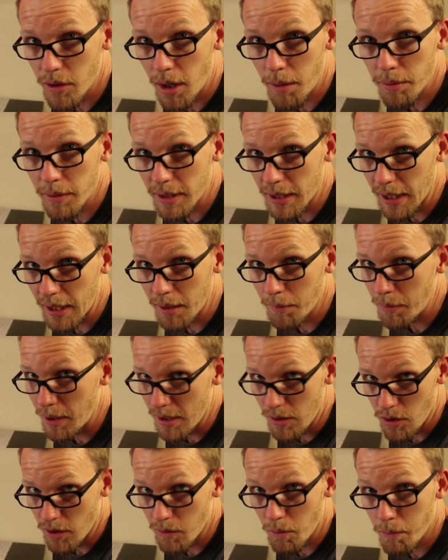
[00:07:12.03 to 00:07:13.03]
complicated by
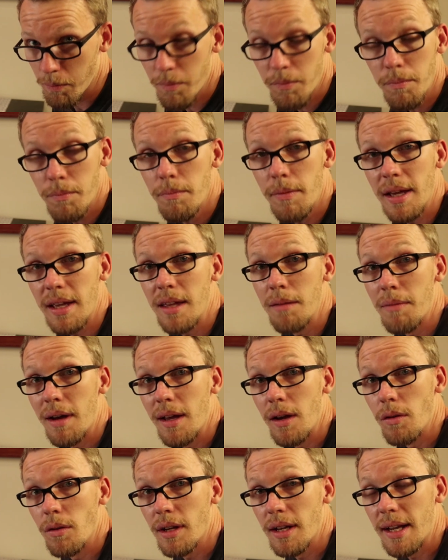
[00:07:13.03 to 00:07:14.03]
just making
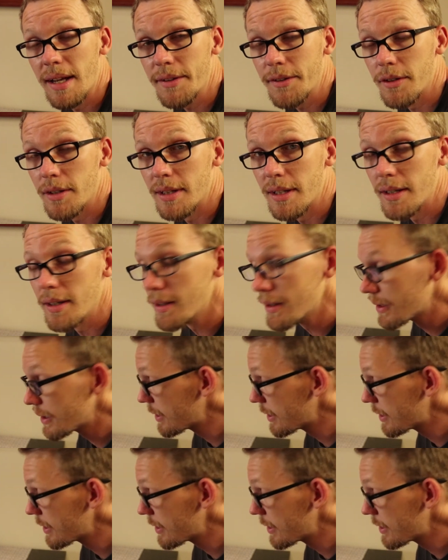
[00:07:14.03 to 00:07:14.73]
my own connector in there.